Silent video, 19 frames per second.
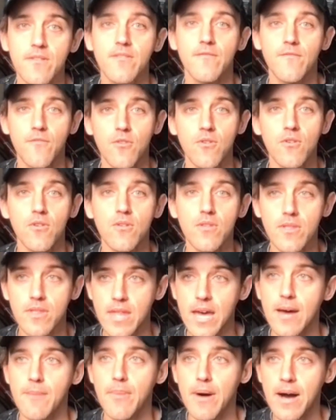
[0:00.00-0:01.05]
for
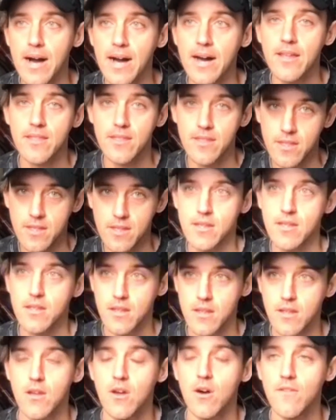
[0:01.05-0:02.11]
that part
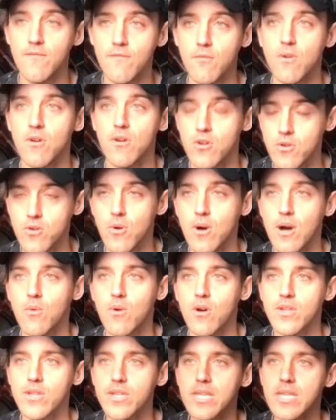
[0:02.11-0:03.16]
of who I
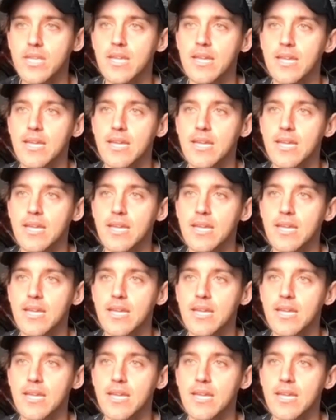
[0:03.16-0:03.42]
was.